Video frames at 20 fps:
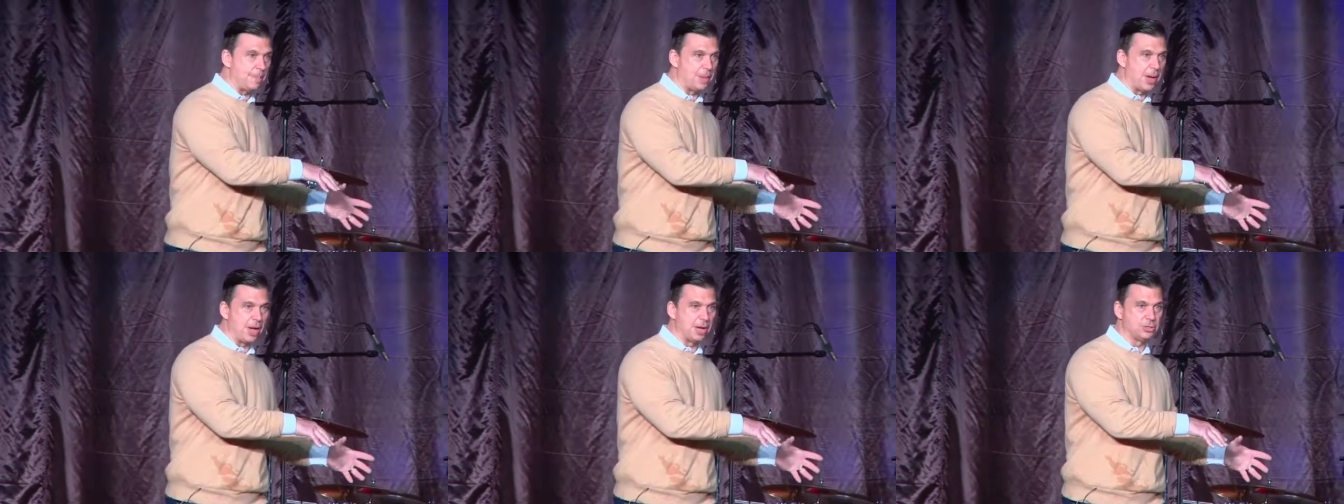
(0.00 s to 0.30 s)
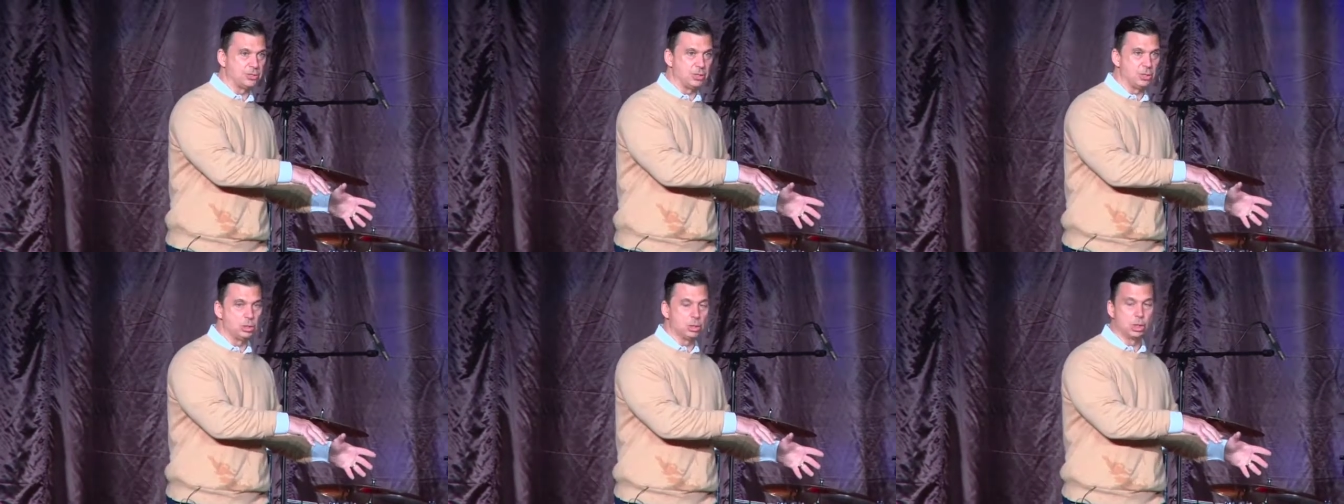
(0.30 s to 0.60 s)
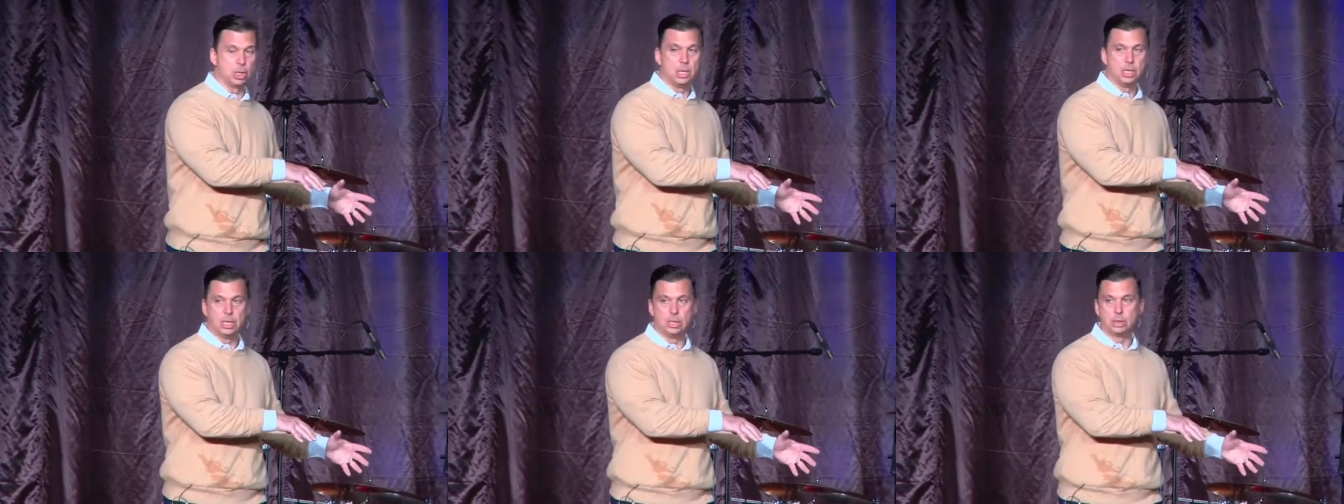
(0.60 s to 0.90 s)
passage
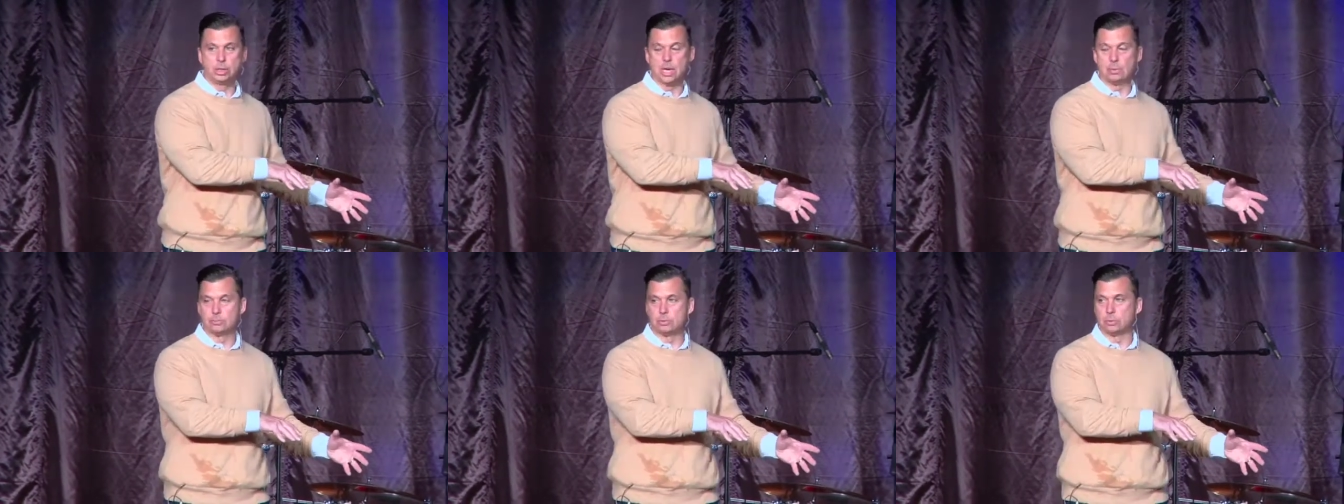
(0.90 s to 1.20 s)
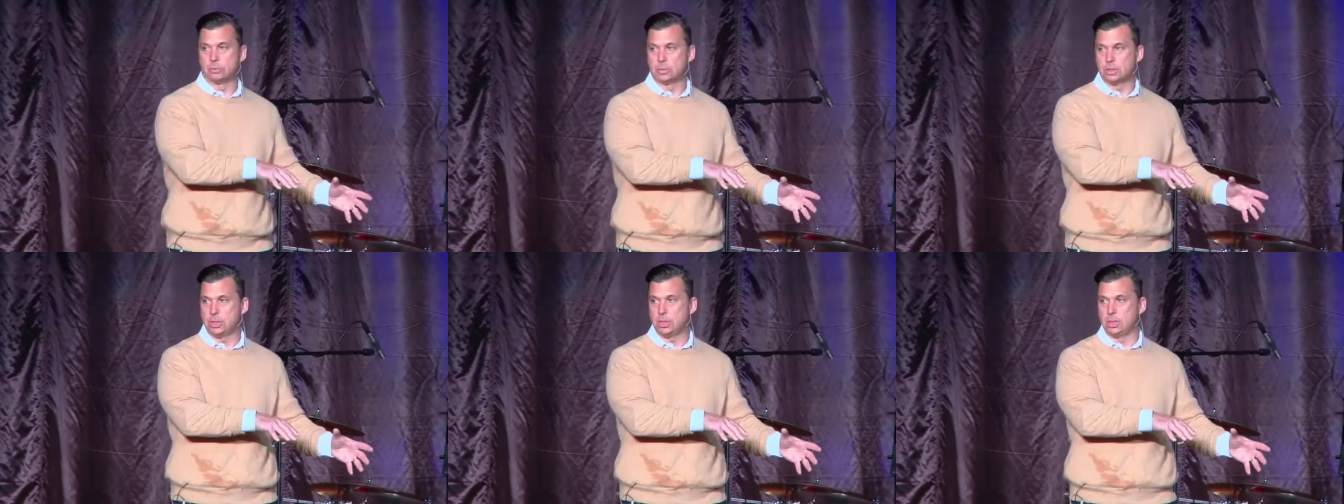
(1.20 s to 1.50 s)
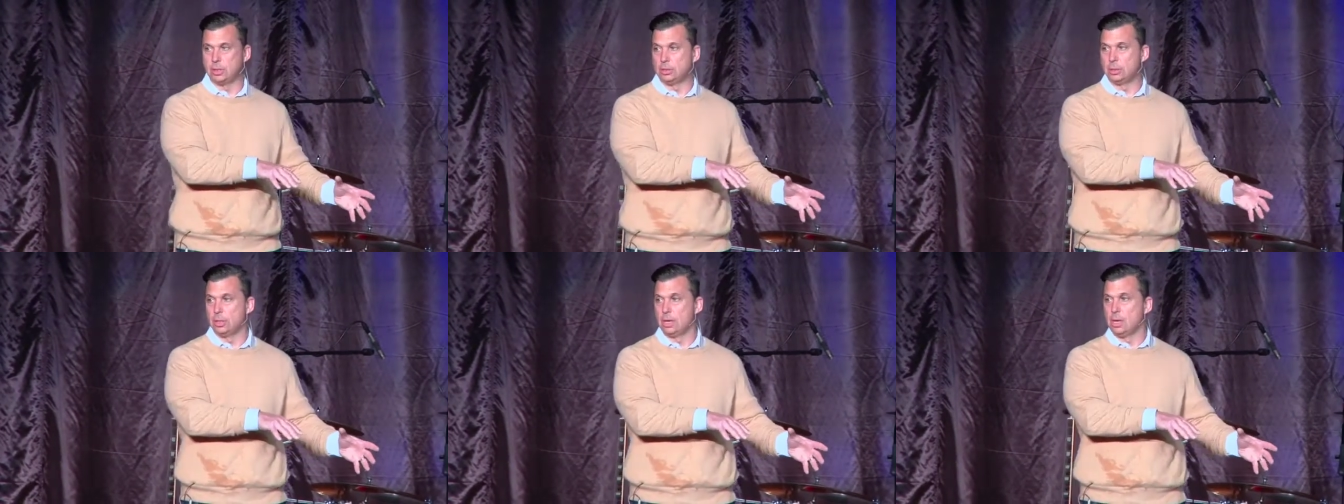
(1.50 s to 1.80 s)
in chapter
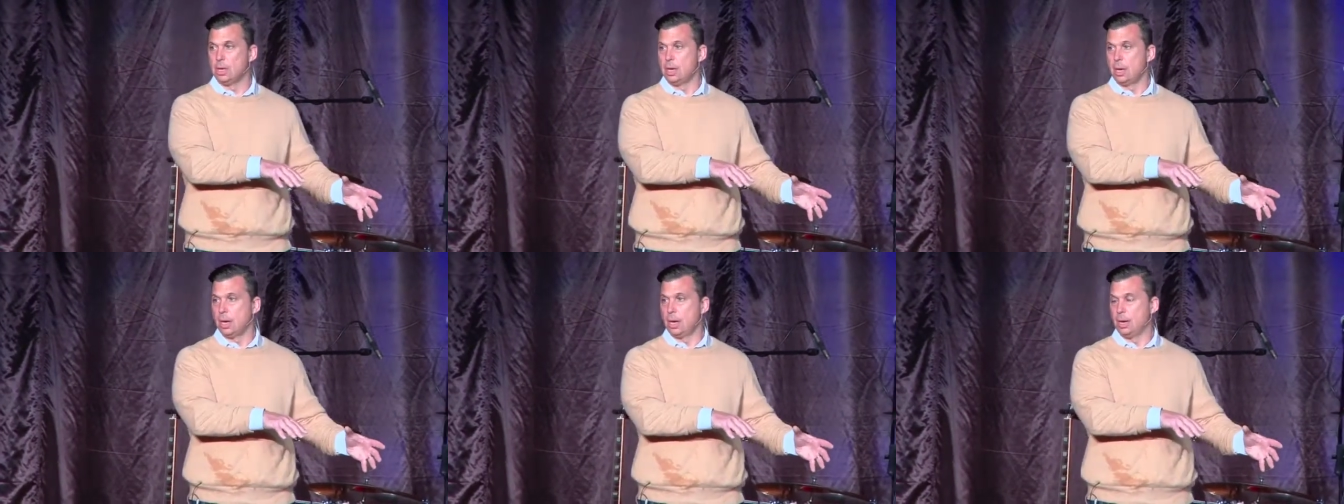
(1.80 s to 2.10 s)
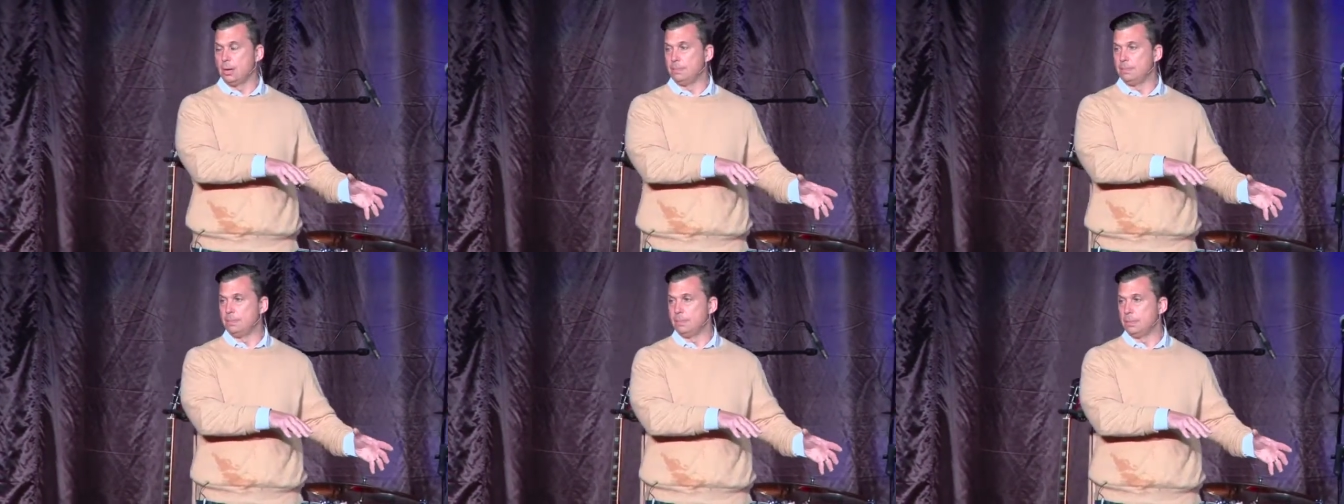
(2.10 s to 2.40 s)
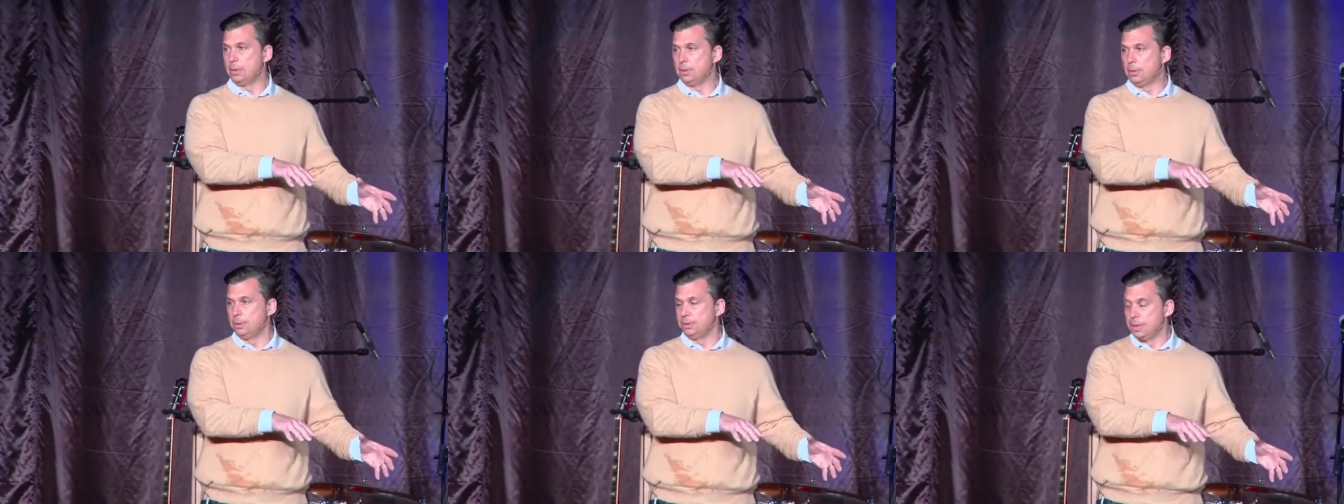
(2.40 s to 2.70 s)
10 um,
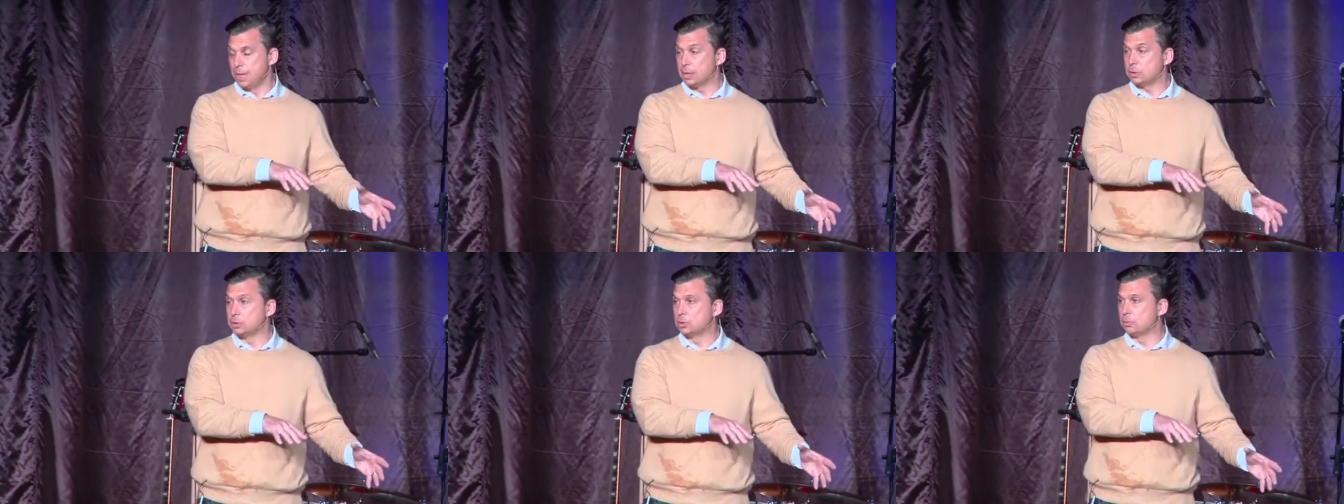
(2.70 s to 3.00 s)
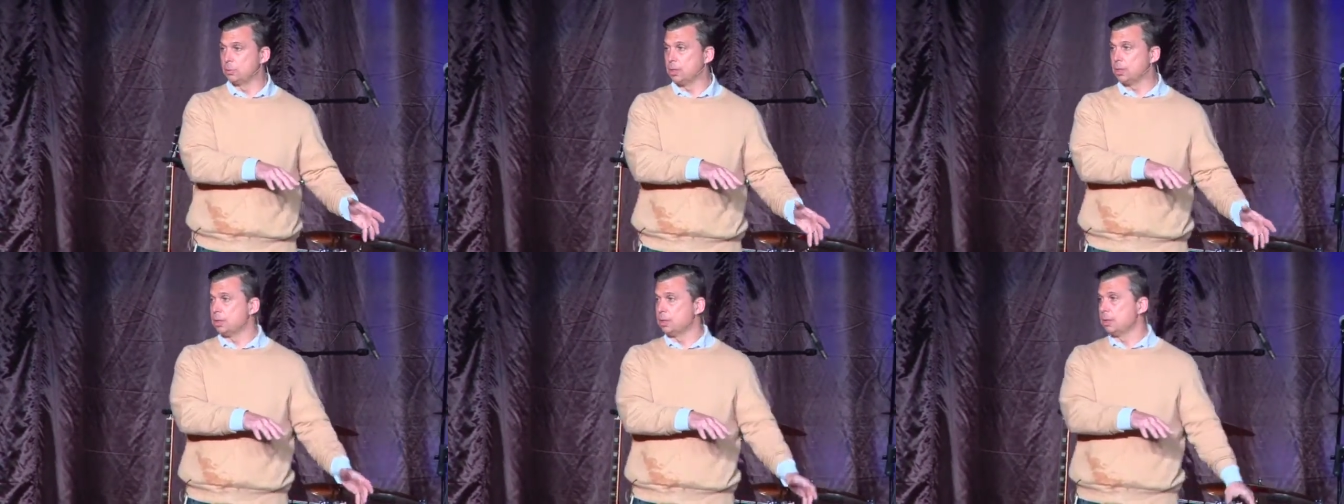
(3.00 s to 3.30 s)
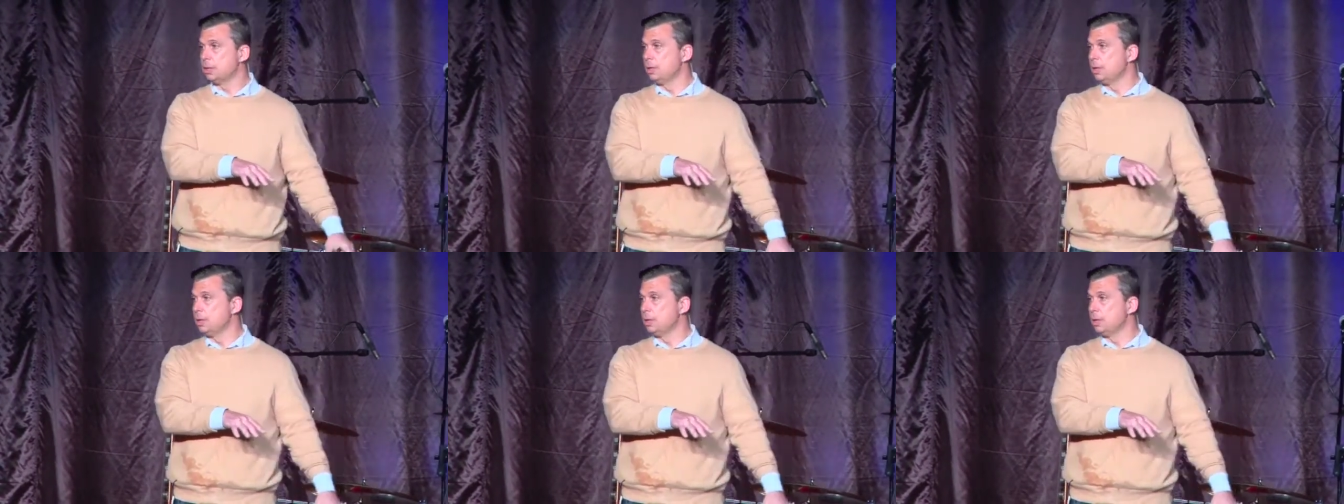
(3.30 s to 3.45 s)
next week.